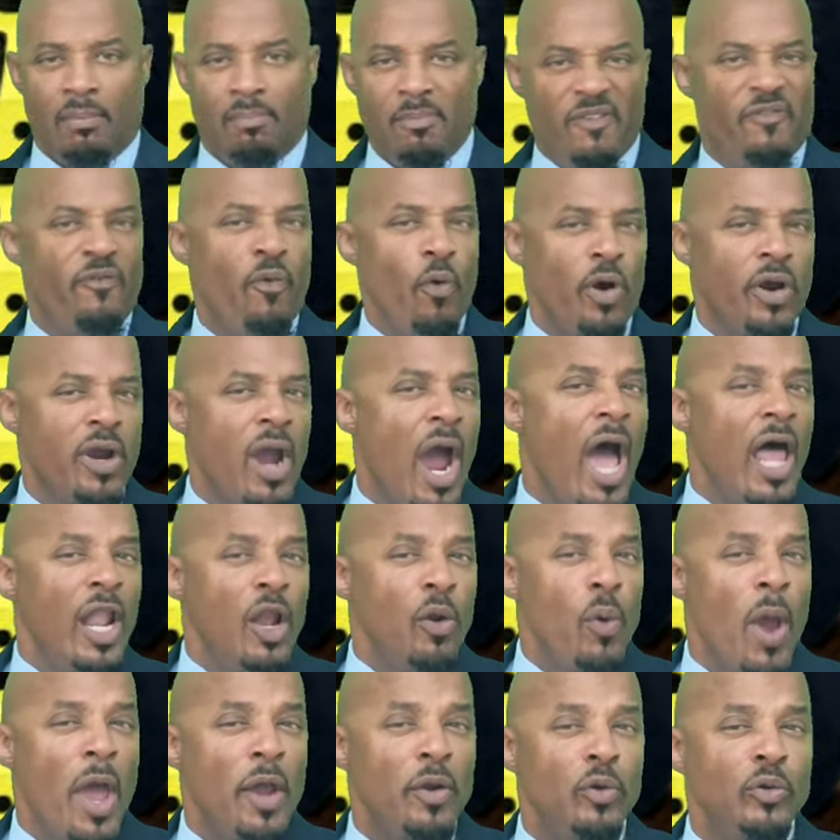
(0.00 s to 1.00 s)
Before
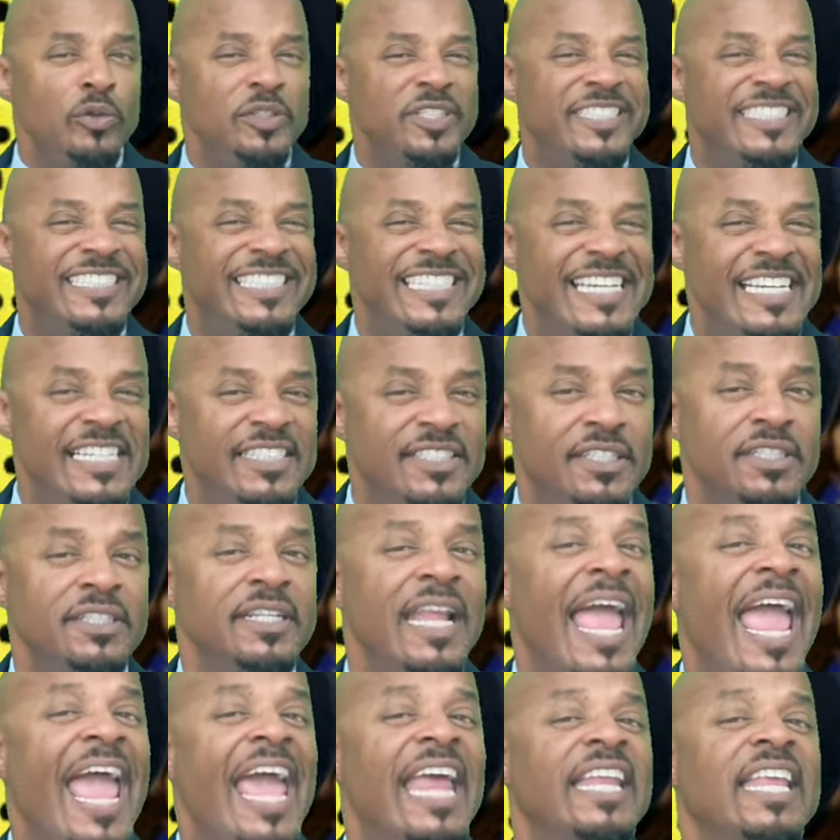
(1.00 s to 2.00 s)
Colorado's
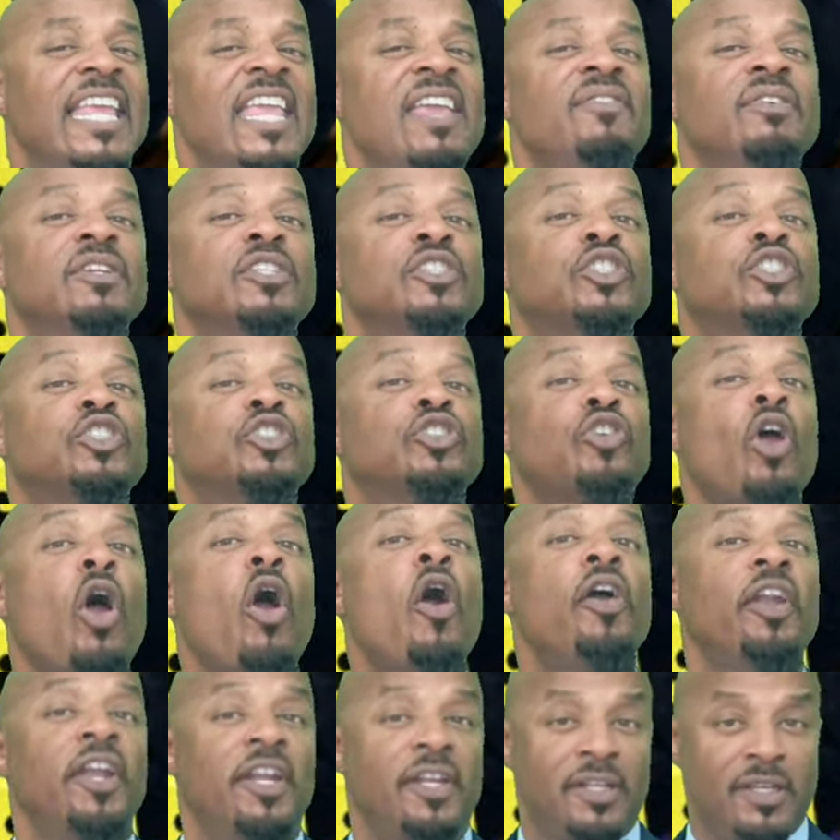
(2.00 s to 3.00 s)
season had even
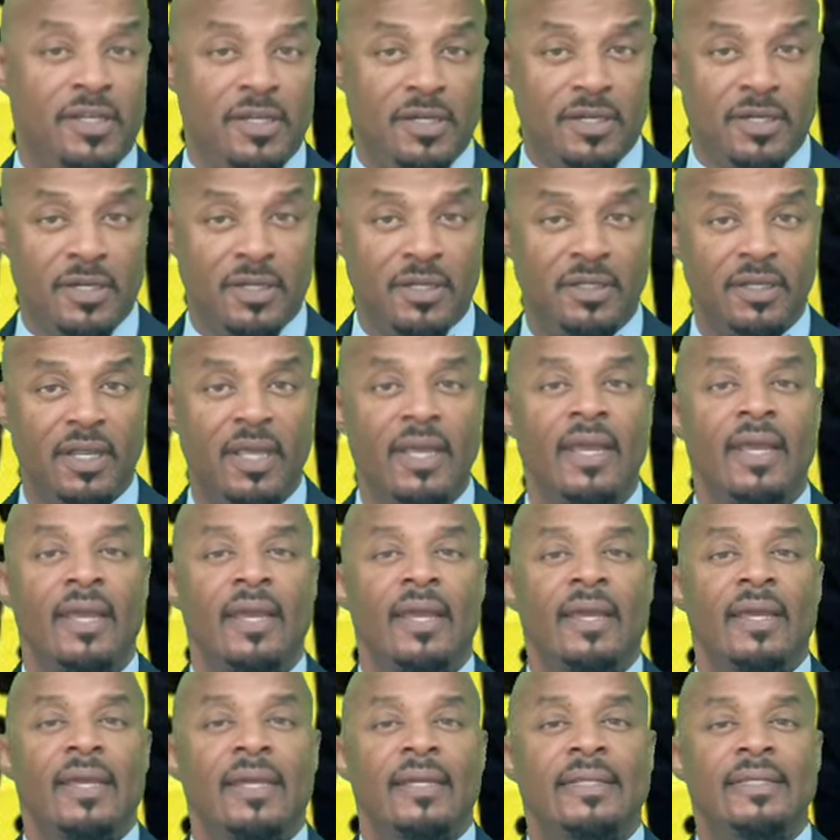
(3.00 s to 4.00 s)
started good,
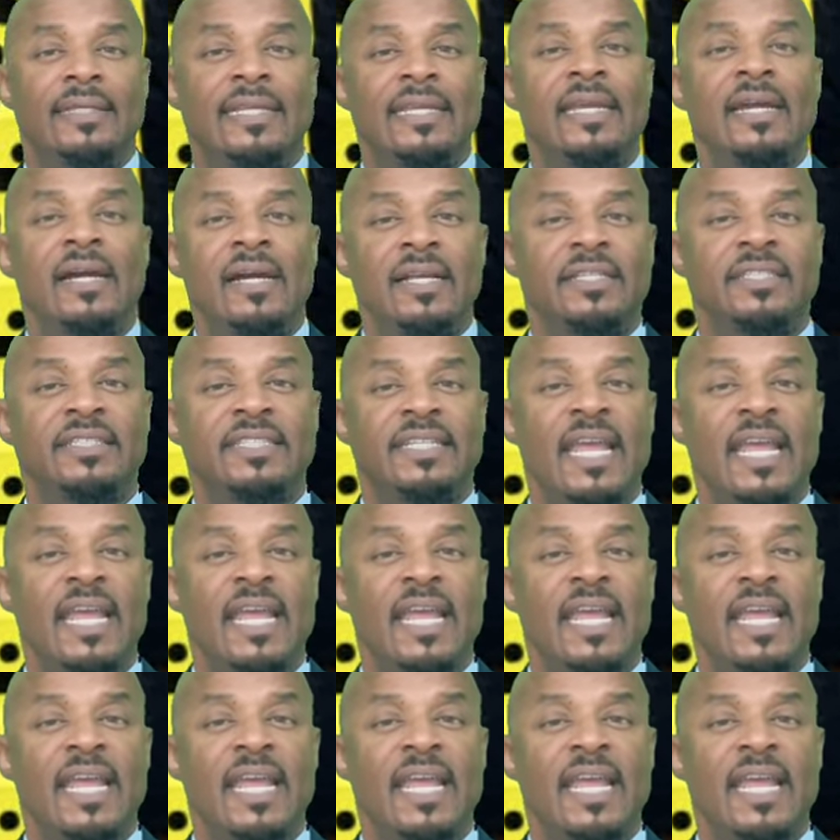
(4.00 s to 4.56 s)
Deon